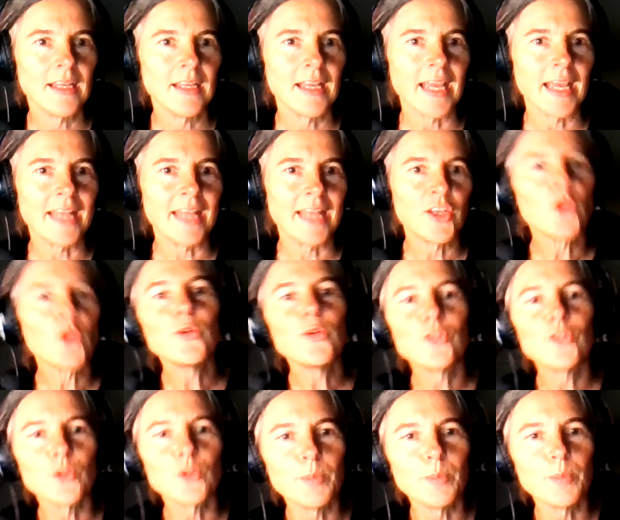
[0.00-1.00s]
And those
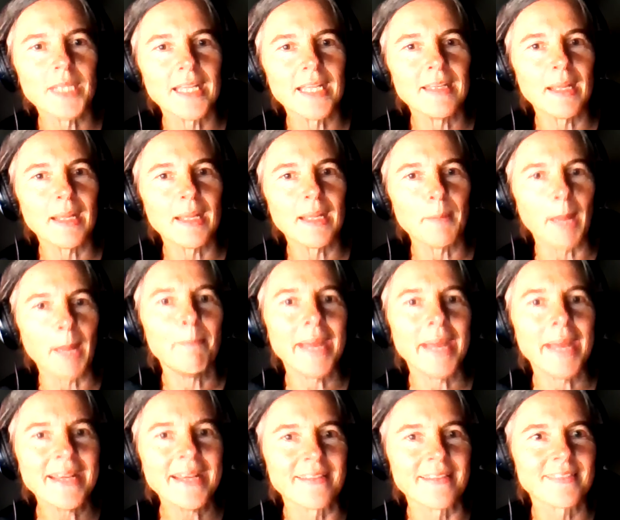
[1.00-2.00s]
should be
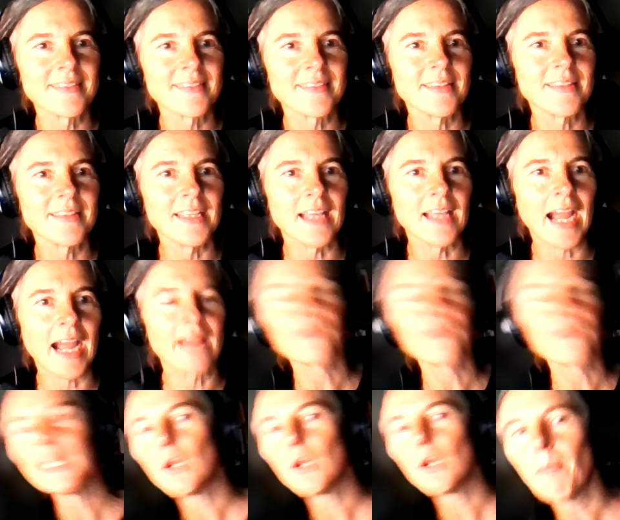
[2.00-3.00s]
embedded
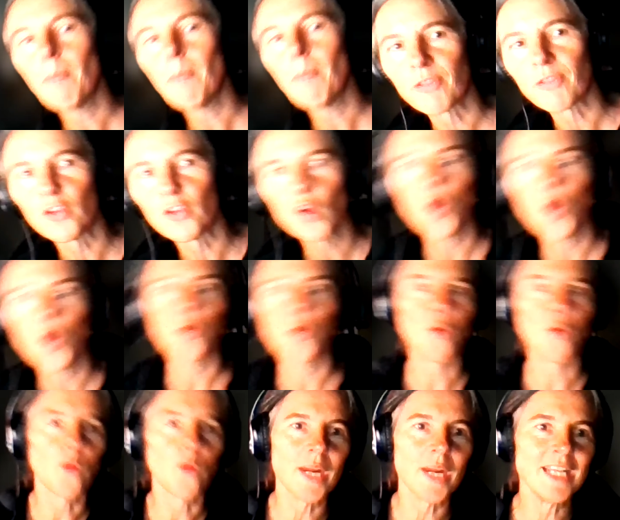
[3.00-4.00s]
either in your method
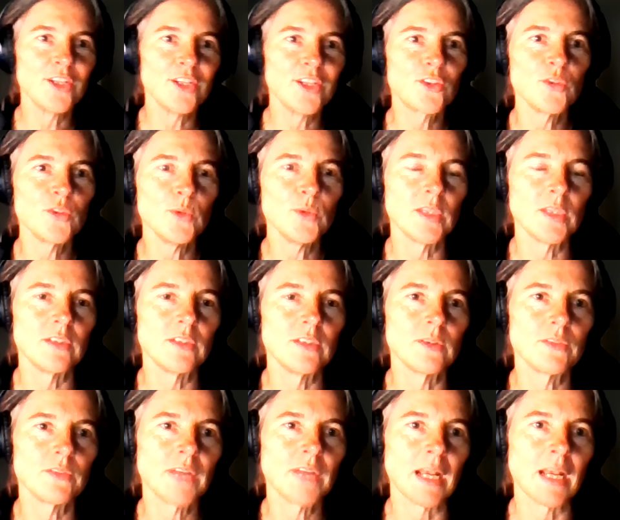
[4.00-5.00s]
or in the tool that you
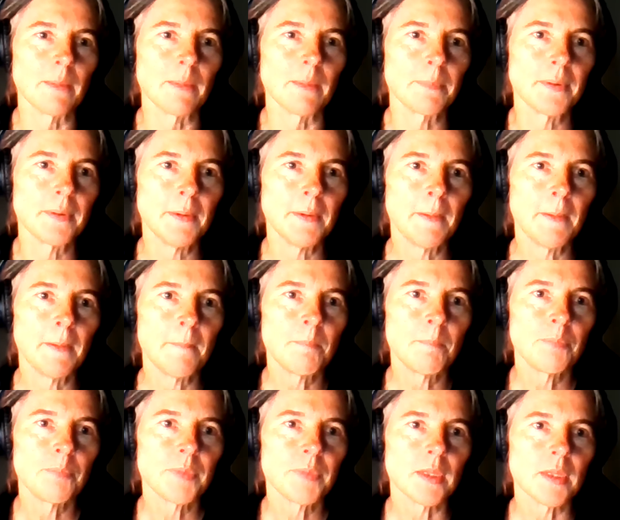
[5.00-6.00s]
develop.
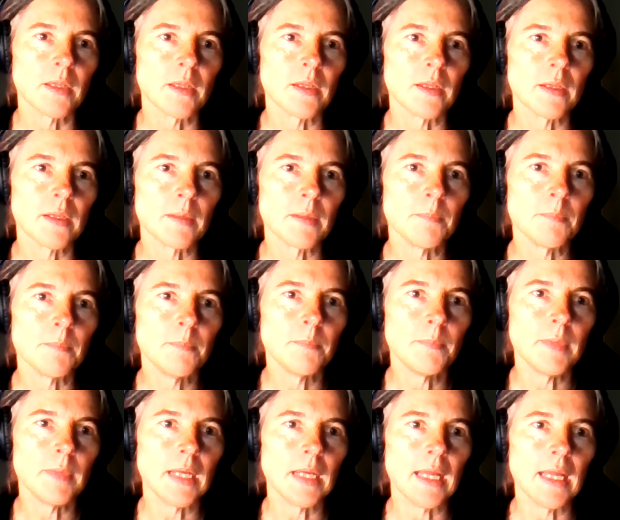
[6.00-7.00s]
And
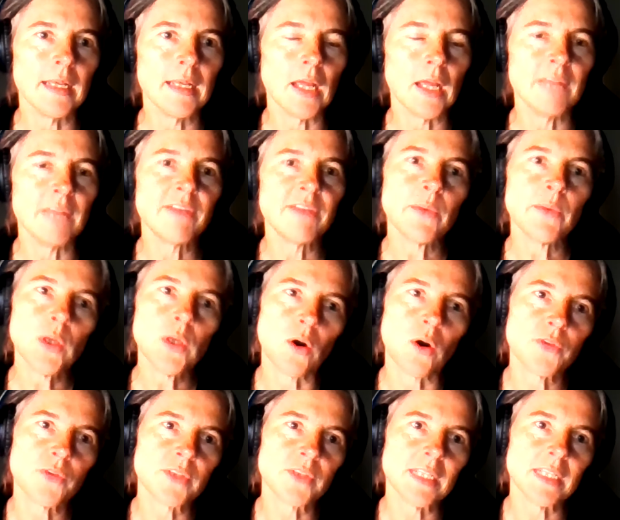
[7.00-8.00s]
very
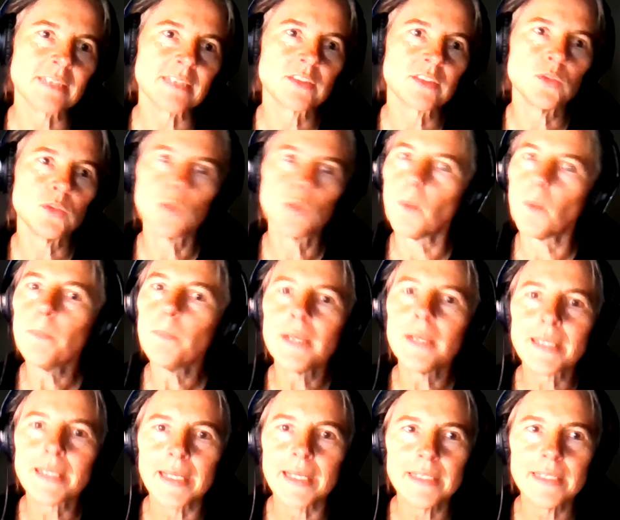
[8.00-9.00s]
often it's too
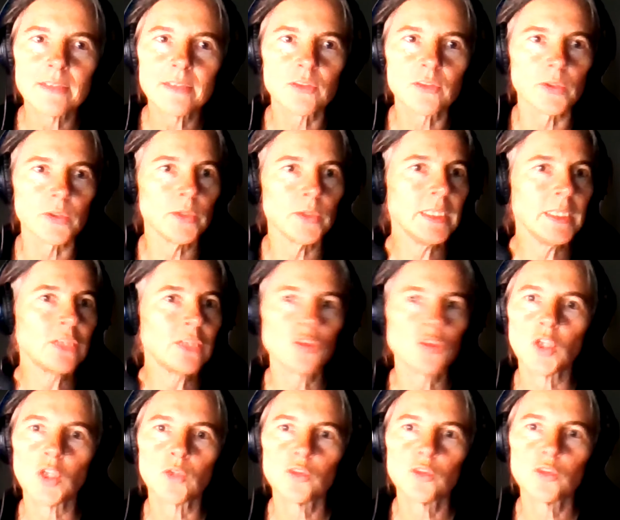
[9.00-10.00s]
complicated or you need
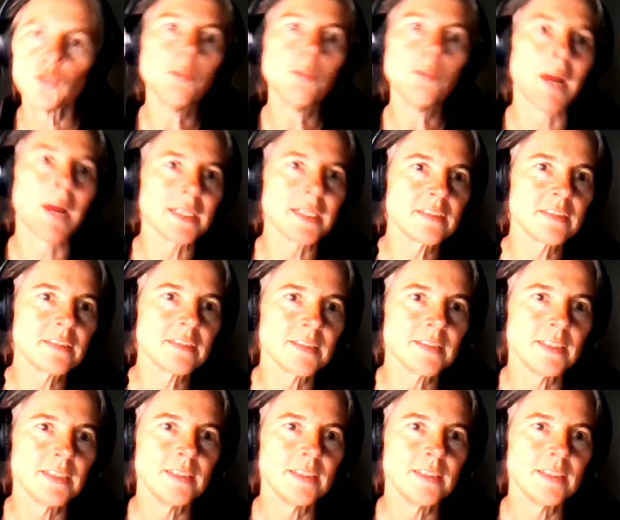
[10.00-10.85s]
to know too much